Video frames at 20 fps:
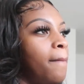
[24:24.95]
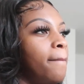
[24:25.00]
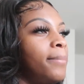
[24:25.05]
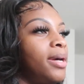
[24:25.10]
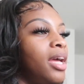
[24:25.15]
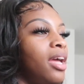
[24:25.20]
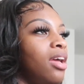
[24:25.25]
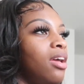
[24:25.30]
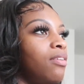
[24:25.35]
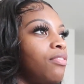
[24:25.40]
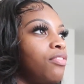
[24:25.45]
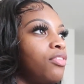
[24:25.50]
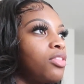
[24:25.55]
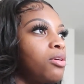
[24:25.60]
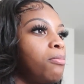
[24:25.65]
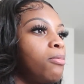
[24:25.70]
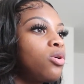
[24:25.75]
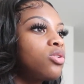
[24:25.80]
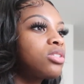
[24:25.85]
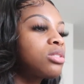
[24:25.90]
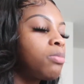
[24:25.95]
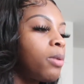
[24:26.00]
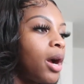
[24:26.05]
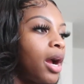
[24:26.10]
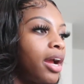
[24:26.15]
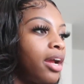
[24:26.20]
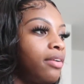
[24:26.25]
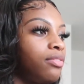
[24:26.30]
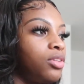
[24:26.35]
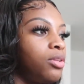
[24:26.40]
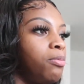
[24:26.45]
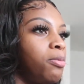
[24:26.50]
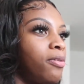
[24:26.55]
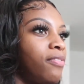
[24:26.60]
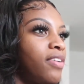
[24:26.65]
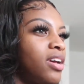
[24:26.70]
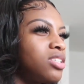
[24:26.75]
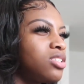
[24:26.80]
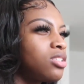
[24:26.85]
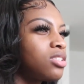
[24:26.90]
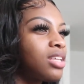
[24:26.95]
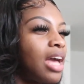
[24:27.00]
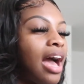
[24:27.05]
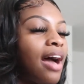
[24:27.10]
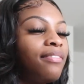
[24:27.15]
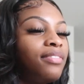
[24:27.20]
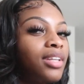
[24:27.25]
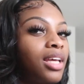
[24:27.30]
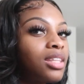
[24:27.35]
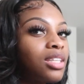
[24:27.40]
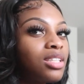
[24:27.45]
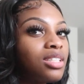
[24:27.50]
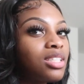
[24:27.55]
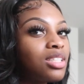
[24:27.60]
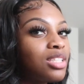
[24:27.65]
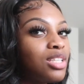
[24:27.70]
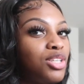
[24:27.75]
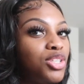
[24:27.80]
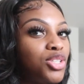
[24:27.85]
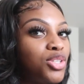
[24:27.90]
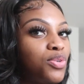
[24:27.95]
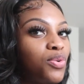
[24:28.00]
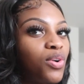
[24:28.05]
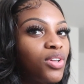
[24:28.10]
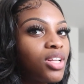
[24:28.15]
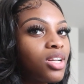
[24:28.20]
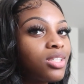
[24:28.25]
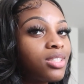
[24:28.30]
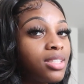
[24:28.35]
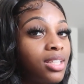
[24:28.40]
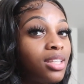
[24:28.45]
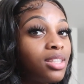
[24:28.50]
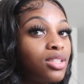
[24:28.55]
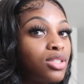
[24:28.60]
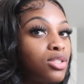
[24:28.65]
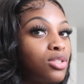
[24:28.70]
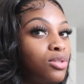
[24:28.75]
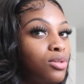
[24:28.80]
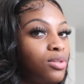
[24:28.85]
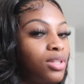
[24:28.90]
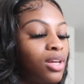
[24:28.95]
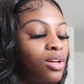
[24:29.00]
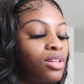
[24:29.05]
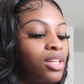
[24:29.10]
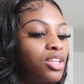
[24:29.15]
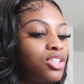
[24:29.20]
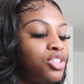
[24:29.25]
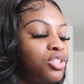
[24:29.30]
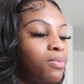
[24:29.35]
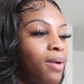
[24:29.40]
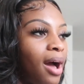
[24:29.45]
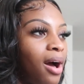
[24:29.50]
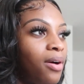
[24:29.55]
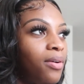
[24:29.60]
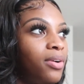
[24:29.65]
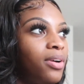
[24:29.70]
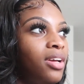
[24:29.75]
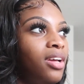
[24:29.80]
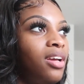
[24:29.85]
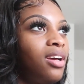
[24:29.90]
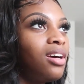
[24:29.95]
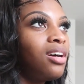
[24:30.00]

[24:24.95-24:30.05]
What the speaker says: but for the most part, if the professors have nothing to teach you or there's nothing to do, they'll let you out.